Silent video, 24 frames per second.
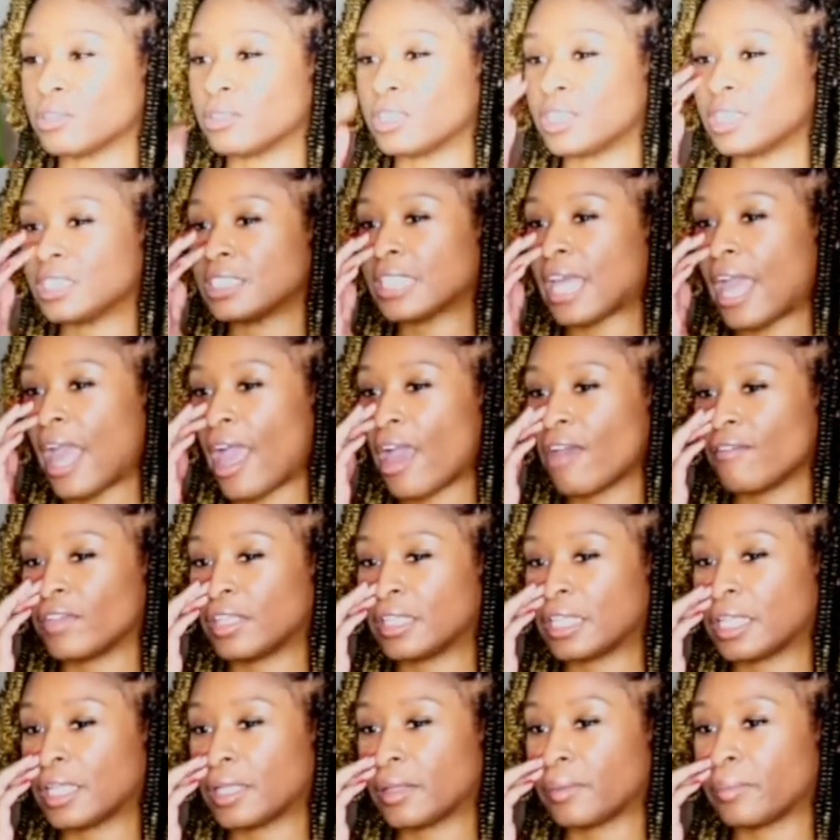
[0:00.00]
So just having
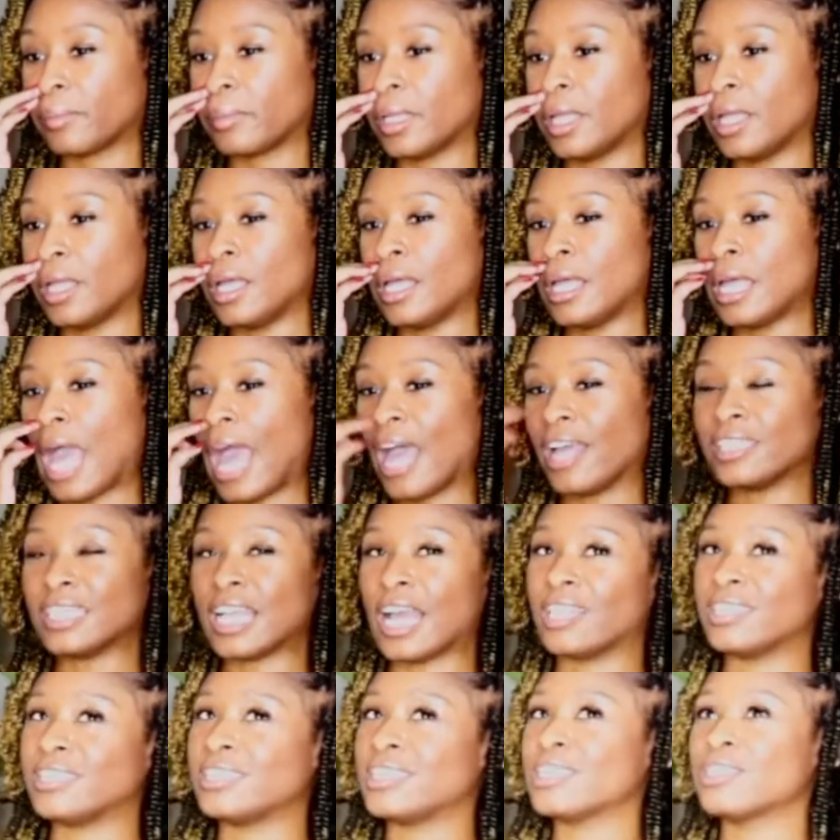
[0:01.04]
them,
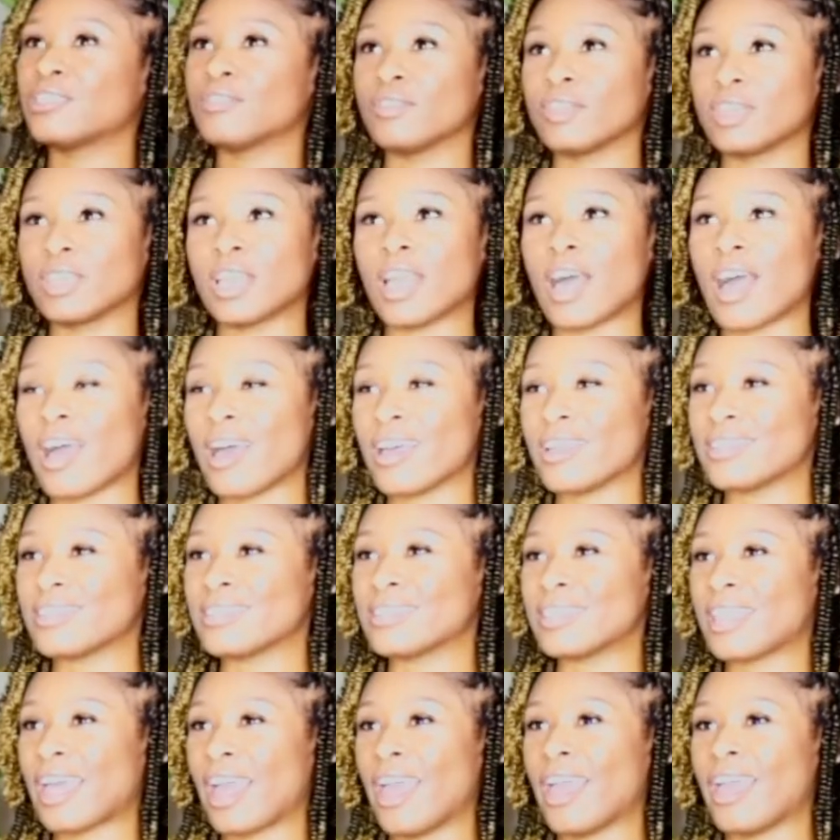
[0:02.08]
I just realized
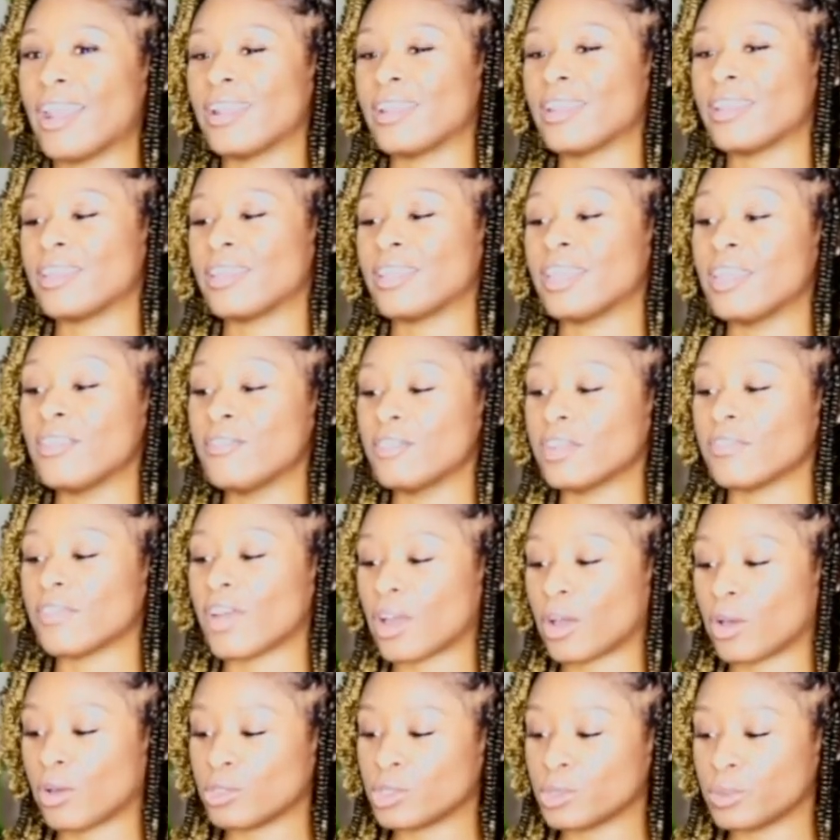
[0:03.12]
that even if I
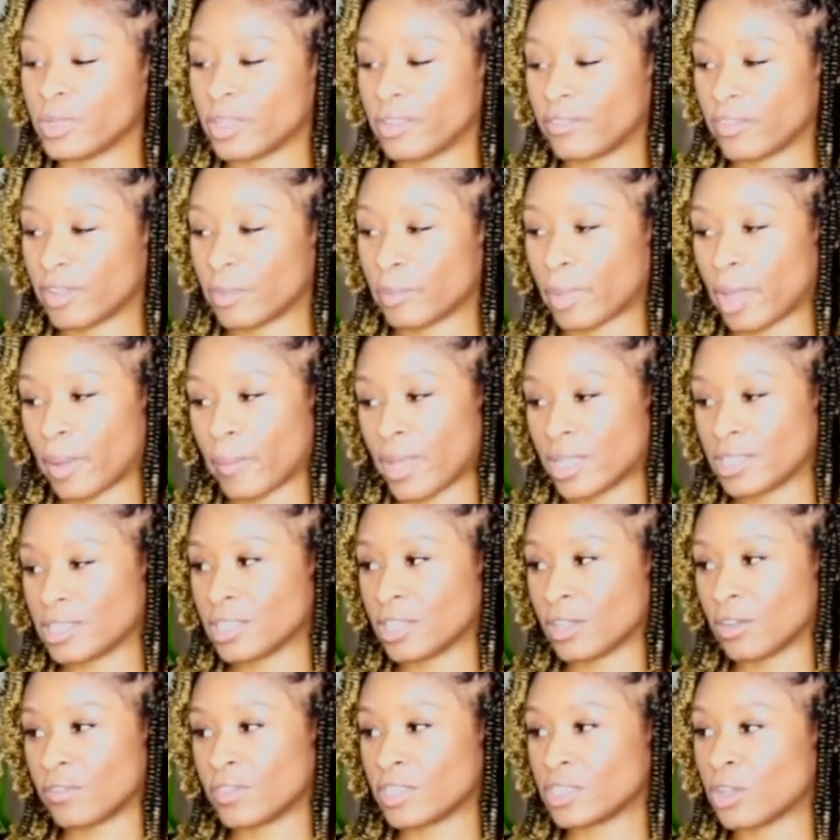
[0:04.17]
go to an event by
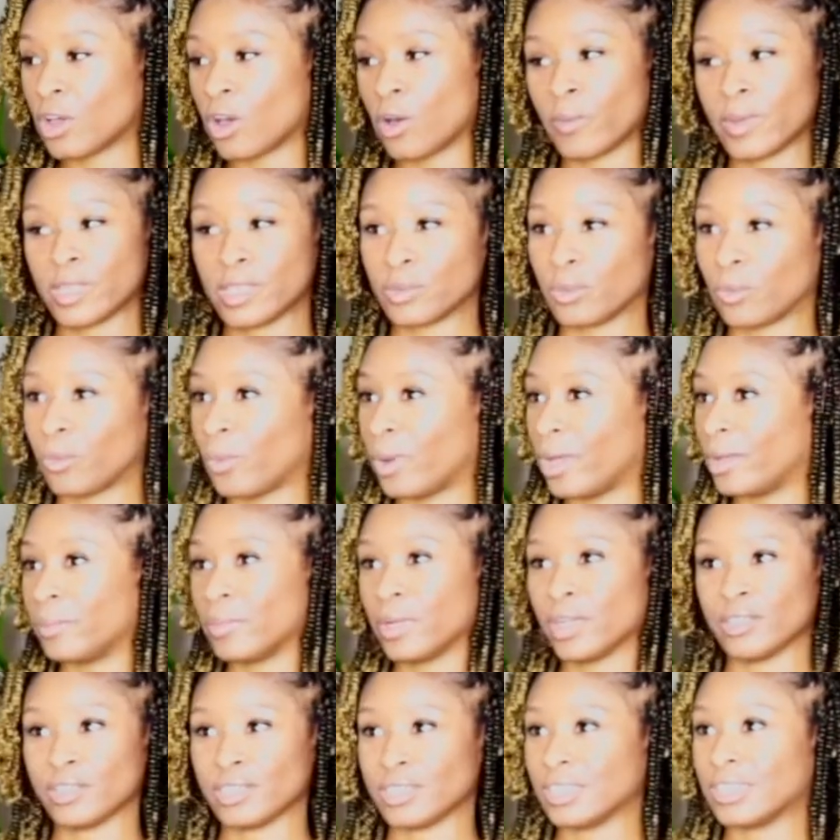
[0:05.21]
myself, it's always one
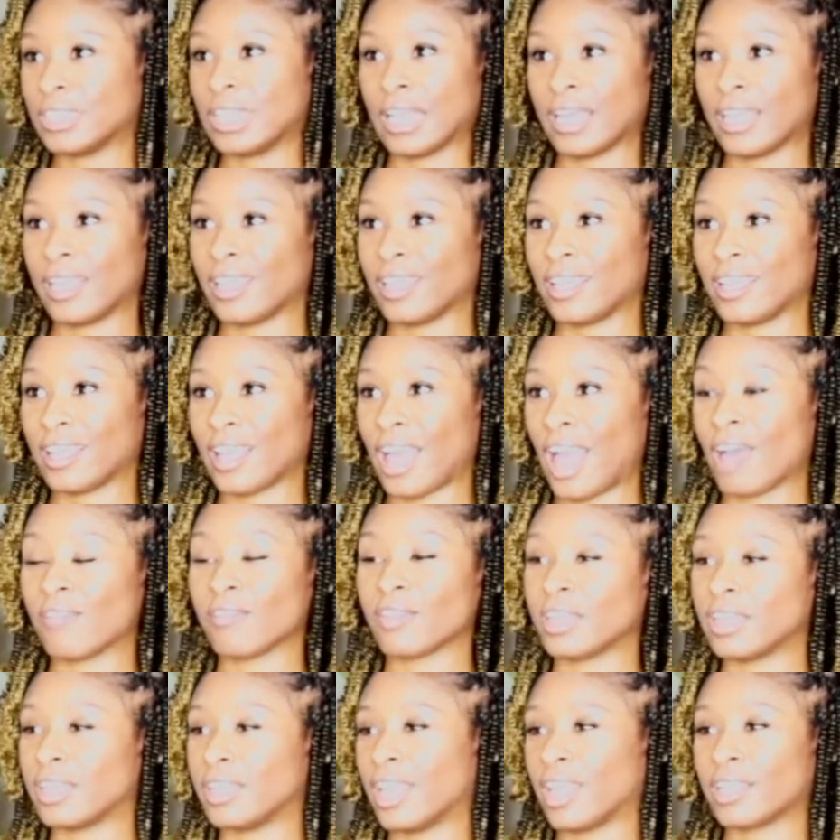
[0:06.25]
person like I've
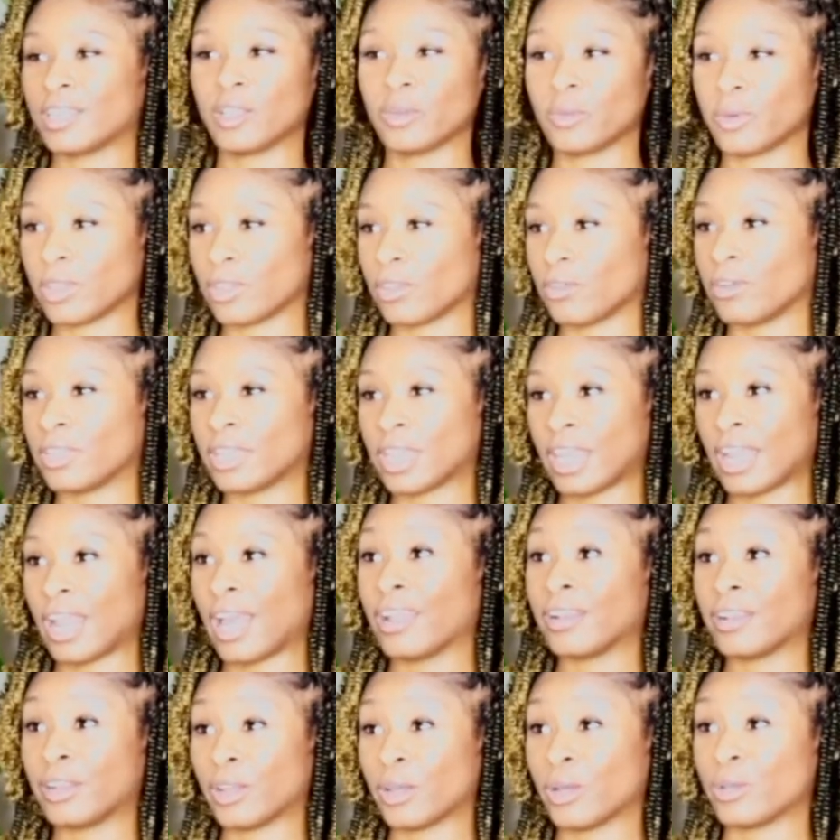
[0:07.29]
connected with or that I
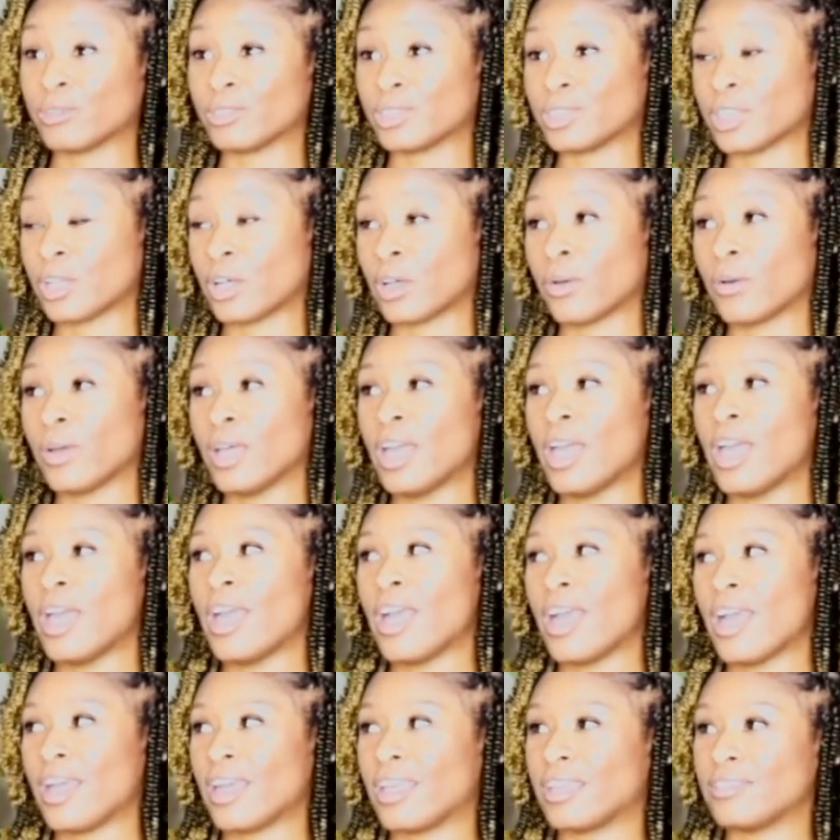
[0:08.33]
know. So,
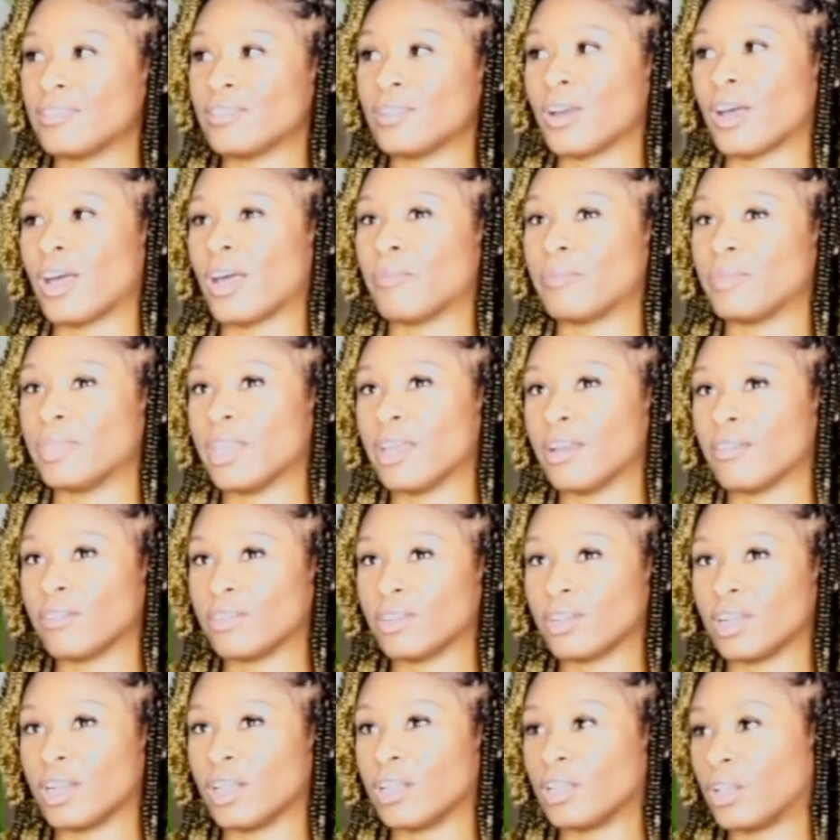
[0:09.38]
I'm
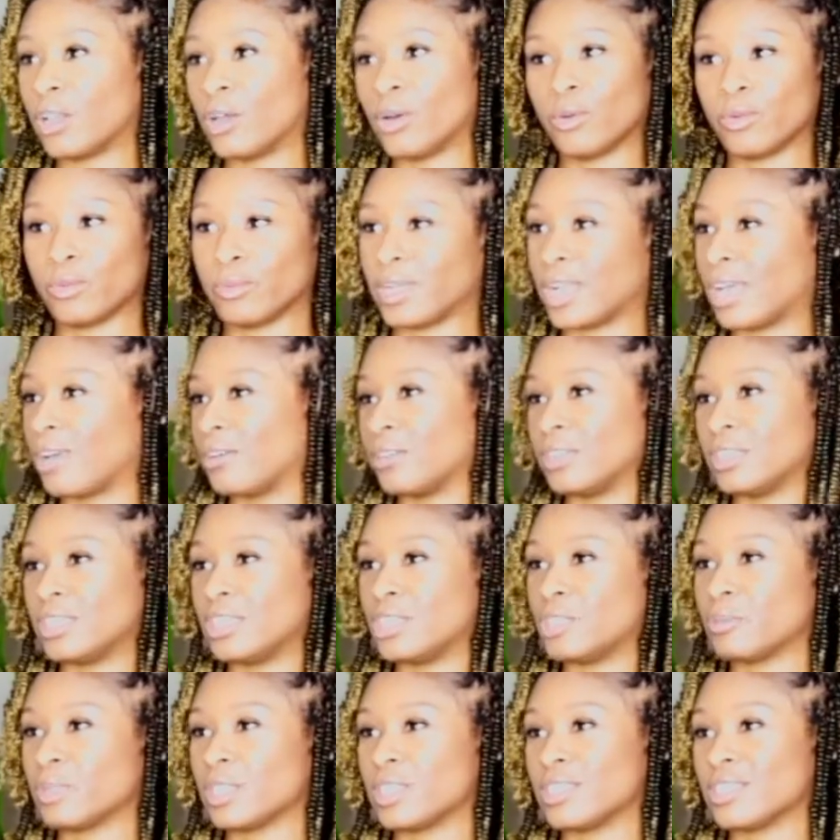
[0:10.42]
never alone when I go to
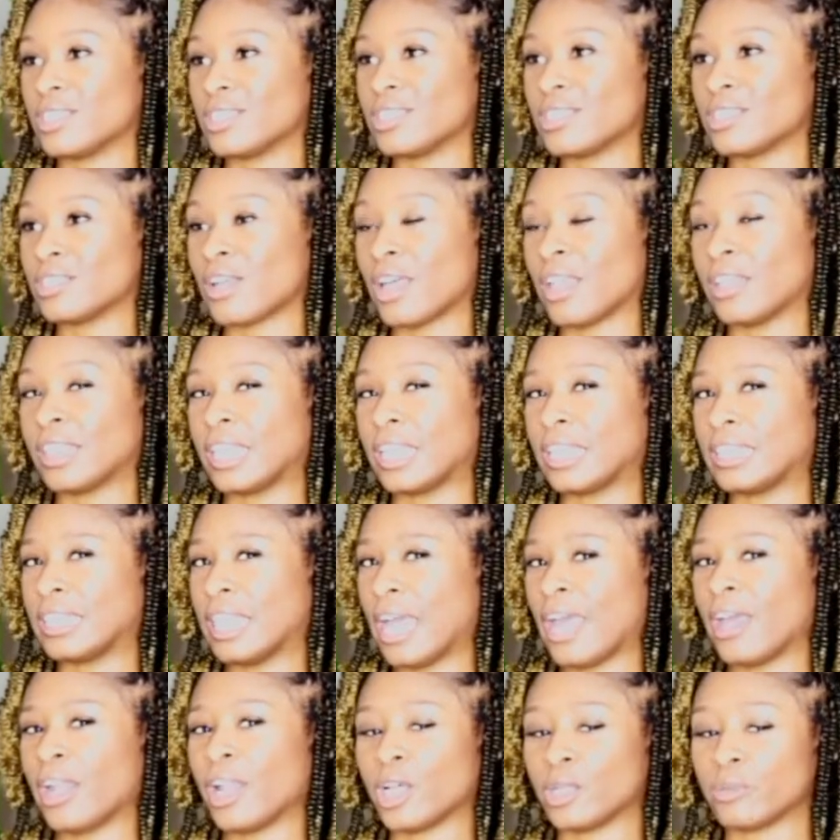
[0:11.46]
these places. So I think
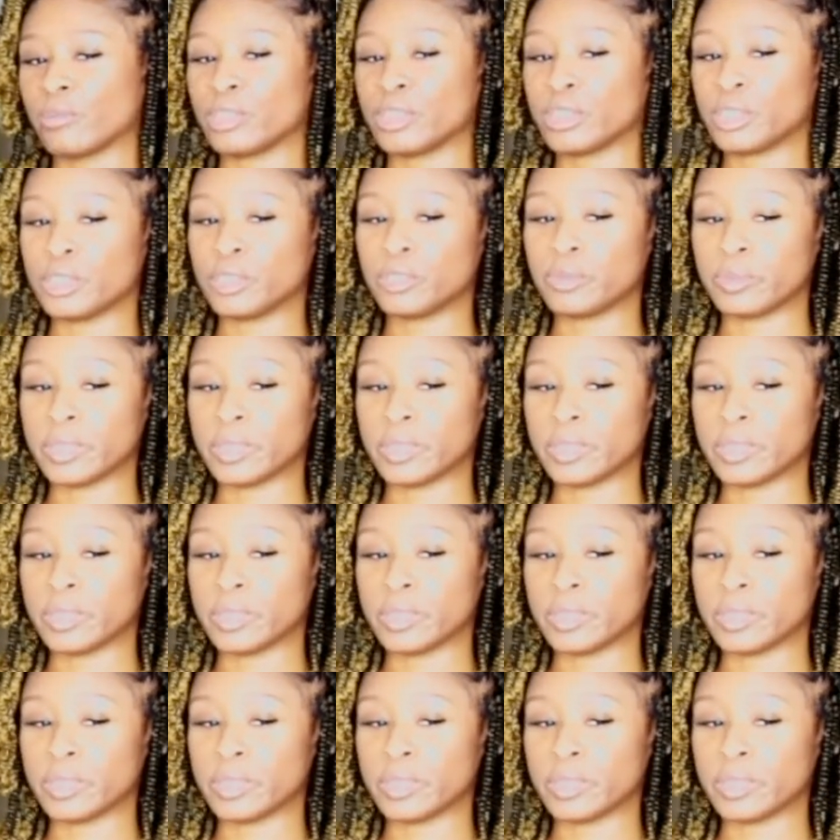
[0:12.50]
that helps too.